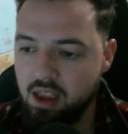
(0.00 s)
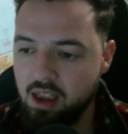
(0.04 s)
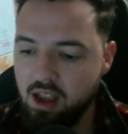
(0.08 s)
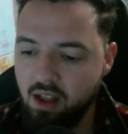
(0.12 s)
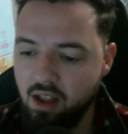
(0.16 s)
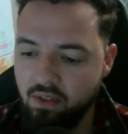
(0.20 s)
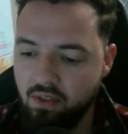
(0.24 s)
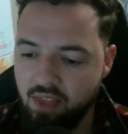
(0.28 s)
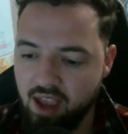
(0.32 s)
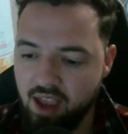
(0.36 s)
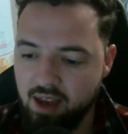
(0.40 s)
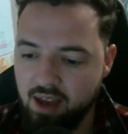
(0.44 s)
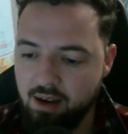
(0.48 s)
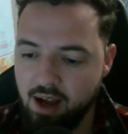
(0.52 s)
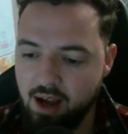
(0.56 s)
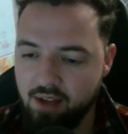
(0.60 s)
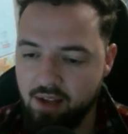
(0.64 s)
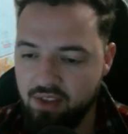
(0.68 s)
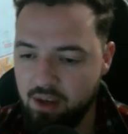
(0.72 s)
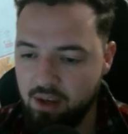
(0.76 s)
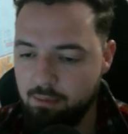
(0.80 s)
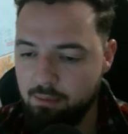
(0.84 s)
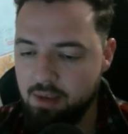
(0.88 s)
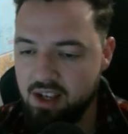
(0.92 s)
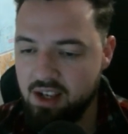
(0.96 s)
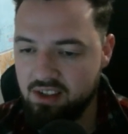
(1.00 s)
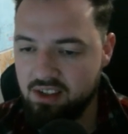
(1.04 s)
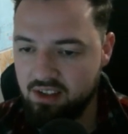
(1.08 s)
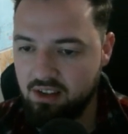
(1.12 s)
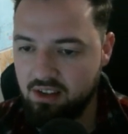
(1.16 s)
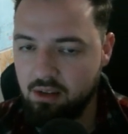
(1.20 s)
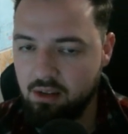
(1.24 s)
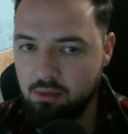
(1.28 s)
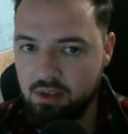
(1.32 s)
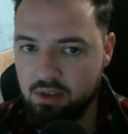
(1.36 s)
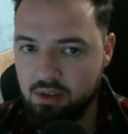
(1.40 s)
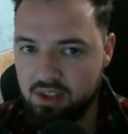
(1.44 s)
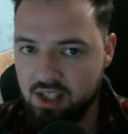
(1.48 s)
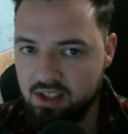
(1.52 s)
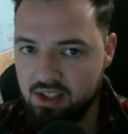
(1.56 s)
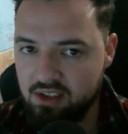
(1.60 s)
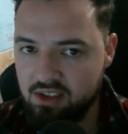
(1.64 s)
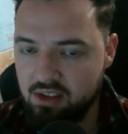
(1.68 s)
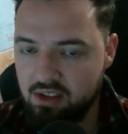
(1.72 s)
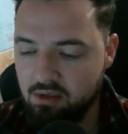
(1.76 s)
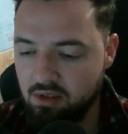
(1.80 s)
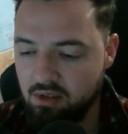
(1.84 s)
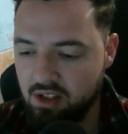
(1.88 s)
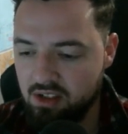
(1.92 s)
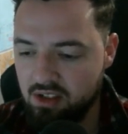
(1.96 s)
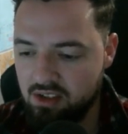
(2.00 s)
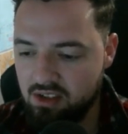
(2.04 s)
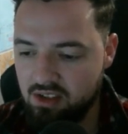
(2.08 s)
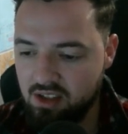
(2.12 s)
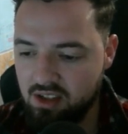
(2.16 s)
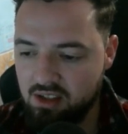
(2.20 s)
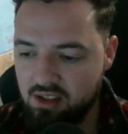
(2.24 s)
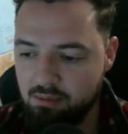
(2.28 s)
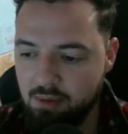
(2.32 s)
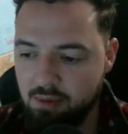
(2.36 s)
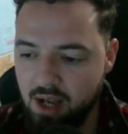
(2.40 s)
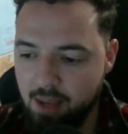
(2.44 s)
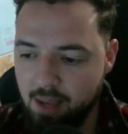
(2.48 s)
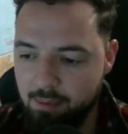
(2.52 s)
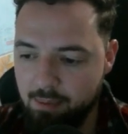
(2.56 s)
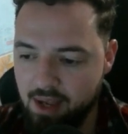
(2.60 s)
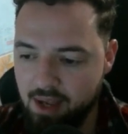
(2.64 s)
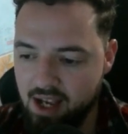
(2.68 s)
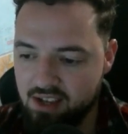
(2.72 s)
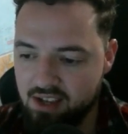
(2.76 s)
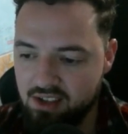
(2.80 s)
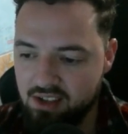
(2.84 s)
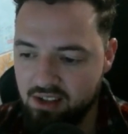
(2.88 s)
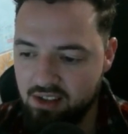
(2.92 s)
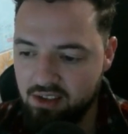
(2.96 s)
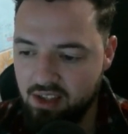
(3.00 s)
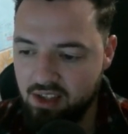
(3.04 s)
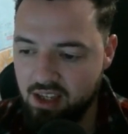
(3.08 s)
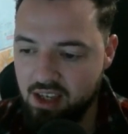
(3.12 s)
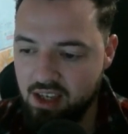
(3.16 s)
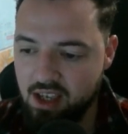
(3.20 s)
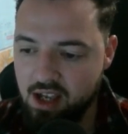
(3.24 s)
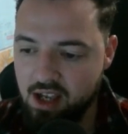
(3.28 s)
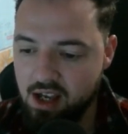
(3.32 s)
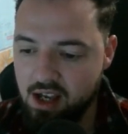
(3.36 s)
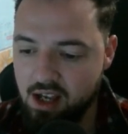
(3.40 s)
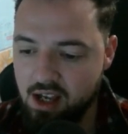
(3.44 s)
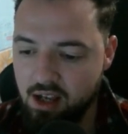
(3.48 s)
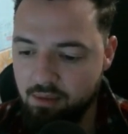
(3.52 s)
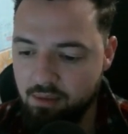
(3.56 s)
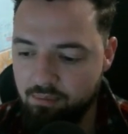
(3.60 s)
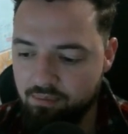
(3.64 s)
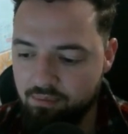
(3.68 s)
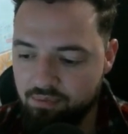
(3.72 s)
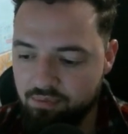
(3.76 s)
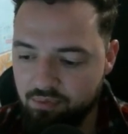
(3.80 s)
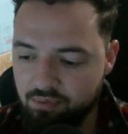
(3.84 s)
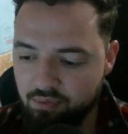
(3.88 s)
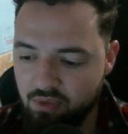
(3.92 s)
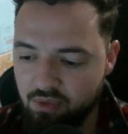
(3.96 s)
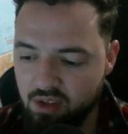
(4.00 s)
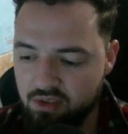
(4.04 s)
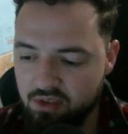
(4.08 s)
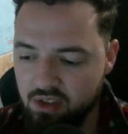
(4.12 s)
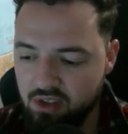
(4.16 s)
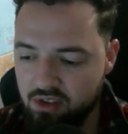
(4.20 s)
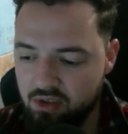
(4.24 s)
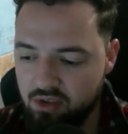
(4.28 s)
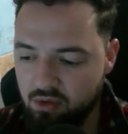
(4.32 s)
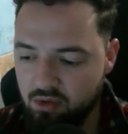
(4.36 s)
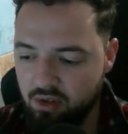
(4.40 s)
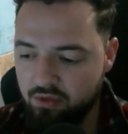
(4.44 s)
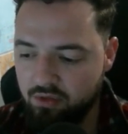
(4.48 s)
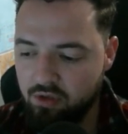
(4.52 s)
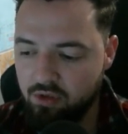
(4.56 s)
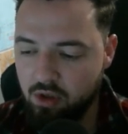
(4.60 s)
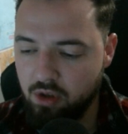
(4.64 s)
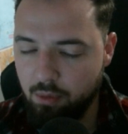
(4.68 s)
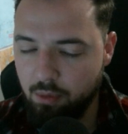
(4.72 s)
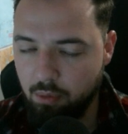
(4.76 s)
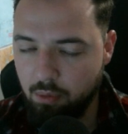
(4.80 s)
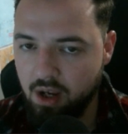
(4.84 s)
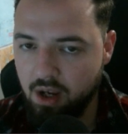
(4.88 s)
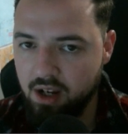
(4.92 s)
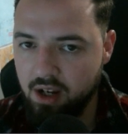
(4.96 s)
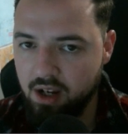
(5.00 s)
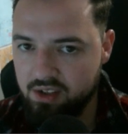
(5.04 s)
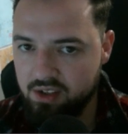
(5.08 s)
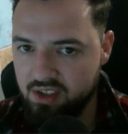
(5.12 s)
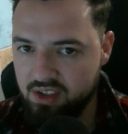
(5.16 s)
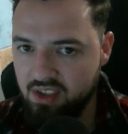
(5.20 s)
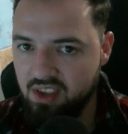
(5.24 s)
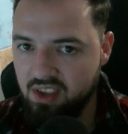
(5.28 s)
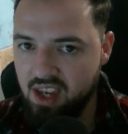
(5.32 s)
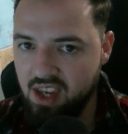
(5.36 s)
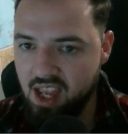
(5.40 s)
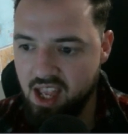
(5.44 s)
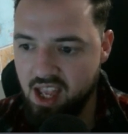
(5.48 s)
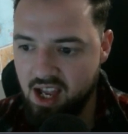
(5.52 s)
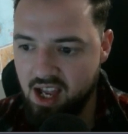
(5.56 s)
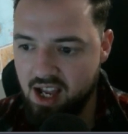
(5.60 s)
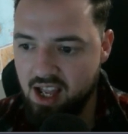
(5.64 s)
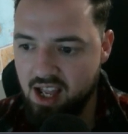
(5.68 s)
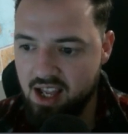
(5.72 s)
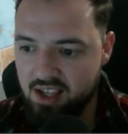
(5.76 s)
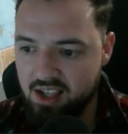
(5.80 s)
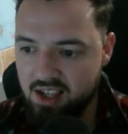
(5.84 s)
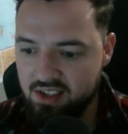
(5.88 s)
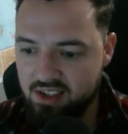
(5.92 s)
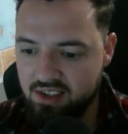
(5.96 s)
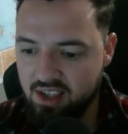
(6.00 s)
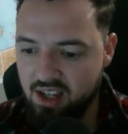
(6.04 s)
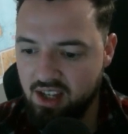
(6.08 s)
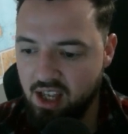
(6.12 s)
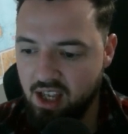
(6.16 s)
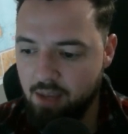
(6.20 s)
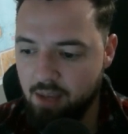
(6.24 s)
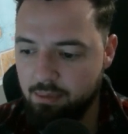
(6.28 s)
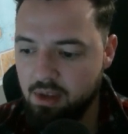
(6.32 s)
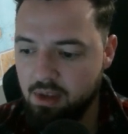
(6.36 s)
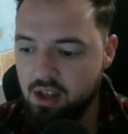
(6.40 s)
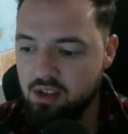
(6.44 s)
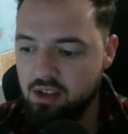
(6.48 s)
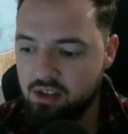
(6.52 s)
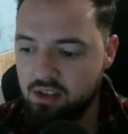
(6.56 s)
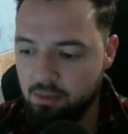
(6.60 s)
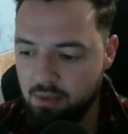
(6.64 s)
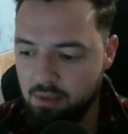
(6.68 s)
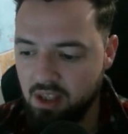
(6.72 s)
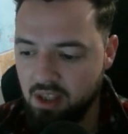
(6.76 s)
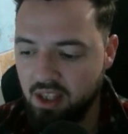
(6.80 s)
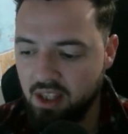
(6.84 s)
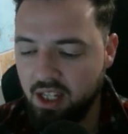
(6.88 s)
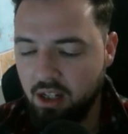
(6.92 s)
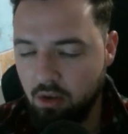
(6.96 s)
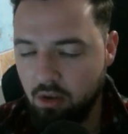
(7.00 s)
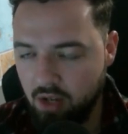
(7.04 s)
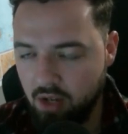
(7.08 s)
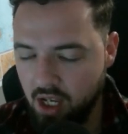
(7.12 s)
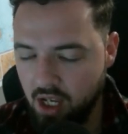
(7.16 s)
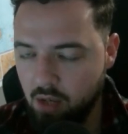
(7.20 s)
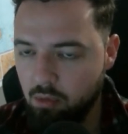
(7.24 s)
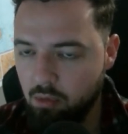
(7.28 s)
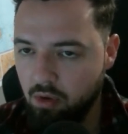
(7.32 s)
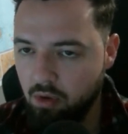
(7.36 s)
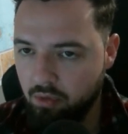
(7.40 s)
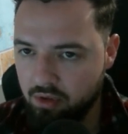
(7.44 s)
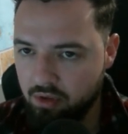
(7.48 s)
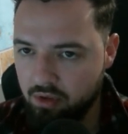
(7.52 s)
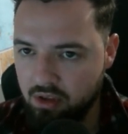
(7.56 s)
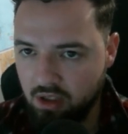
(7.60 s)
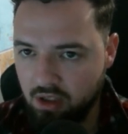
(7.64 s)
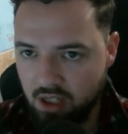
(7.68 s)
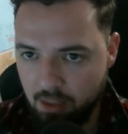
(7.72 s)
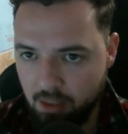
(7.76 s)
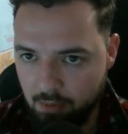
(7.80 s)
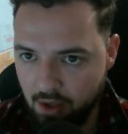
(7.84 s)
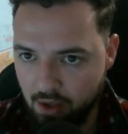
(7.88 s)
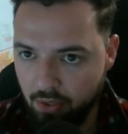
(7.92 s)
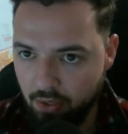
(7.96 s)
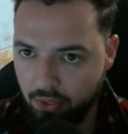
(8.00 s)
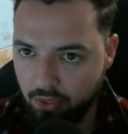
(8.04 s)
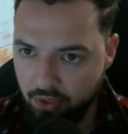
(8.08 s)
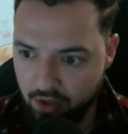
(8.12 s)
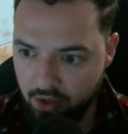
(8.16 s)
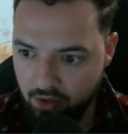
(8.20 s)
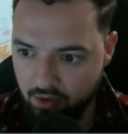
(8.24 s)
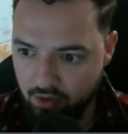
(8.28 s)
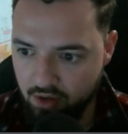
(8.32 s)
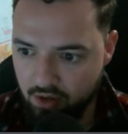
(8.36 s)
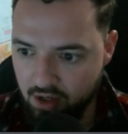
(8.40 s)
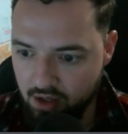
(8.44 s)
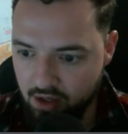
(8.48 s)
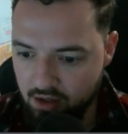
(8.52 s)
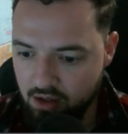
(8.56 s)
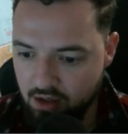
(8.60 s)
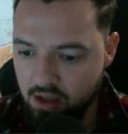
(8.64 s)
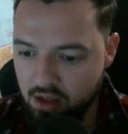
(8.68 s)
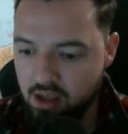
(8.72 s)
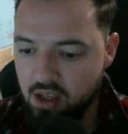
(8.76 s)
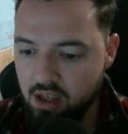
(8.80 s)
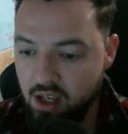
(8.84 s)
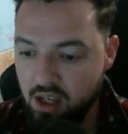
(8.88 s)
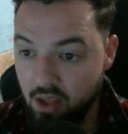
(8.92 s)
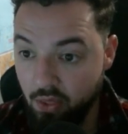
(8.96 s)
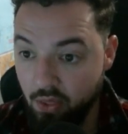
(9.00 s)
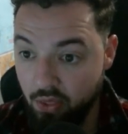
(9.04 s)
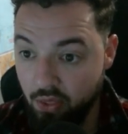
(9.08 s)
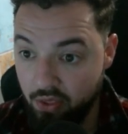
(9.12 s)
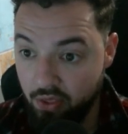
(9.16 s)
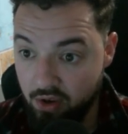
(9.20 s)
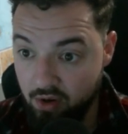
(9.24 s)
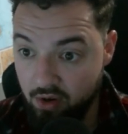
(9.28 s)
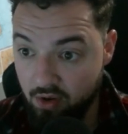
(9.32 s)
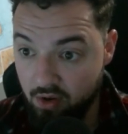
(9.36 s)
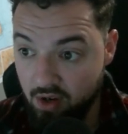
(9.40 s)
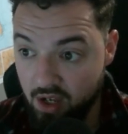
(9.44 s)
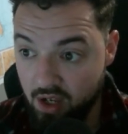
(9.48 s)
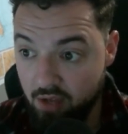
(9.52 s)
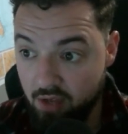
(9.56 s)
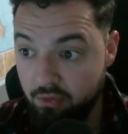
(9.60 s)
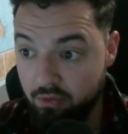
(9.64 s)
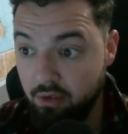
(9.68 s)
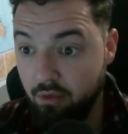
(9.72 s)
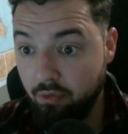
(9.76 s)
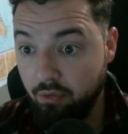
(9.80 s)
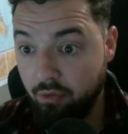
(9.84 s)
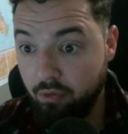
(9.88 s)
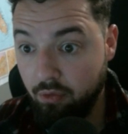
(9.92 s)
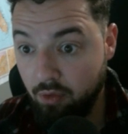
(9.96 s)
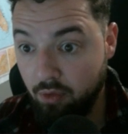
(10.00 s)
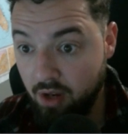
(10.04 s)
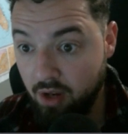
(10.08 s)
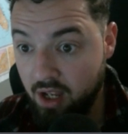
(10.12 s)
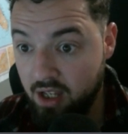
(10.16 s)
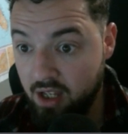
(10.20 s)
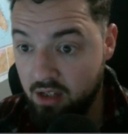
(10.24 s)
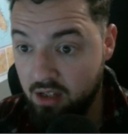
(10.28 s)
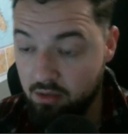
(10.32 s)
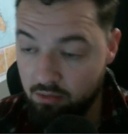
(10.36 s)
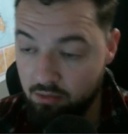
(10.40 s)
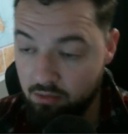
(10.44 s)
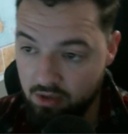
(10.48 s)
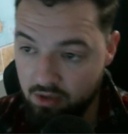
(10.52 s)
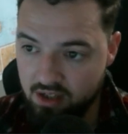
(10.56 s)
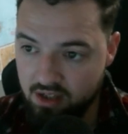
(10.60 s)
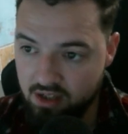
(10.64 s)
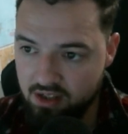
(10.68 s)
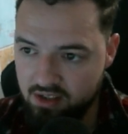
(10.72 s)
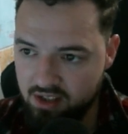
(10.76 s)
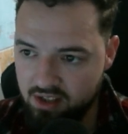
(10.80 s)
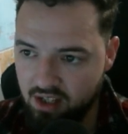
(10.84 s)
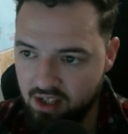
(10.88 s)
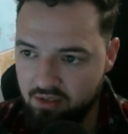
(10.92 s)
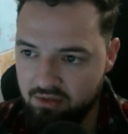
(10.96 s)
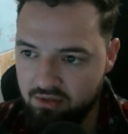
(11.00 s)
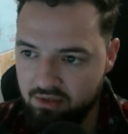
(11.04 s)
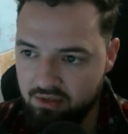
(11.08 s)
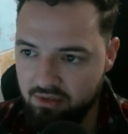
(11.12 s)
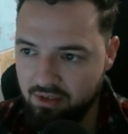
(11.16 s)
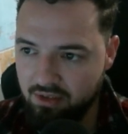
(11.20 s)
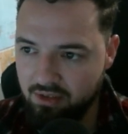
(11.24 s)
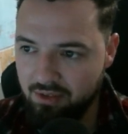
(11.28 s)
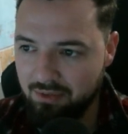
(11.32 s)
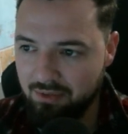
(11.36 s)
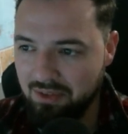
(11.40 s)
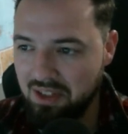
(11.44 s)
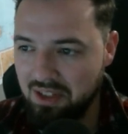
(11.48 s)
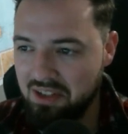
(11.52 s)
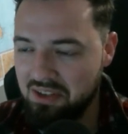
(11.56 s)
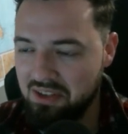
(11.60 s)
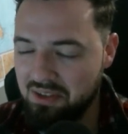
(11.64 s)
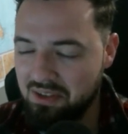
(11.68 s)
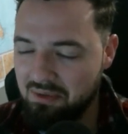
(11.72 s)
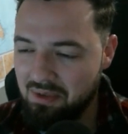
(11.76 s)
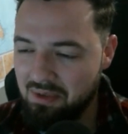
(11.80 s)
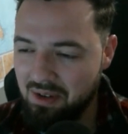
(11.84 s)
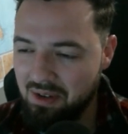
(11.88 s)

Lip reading: then I think basically what that's doing is bypassing the sort of tripwires that the AI has set up to be okay, well, if we're talking about theory, in theory, if your friend wanted to save for inflation,